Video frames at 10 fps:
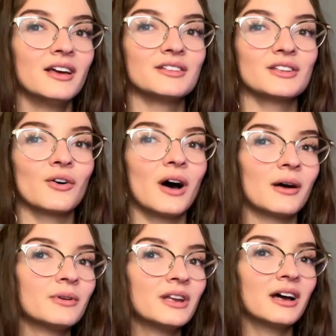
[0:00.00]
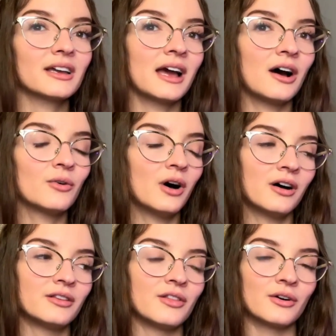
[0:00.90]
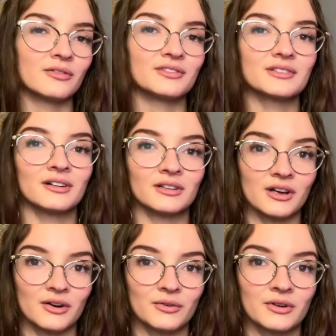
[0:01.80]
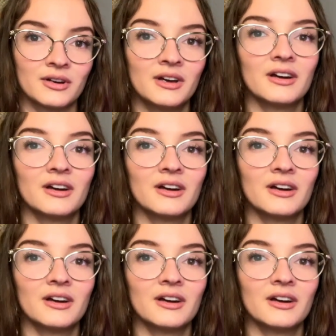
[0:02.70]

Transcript: So I would not count on those alone.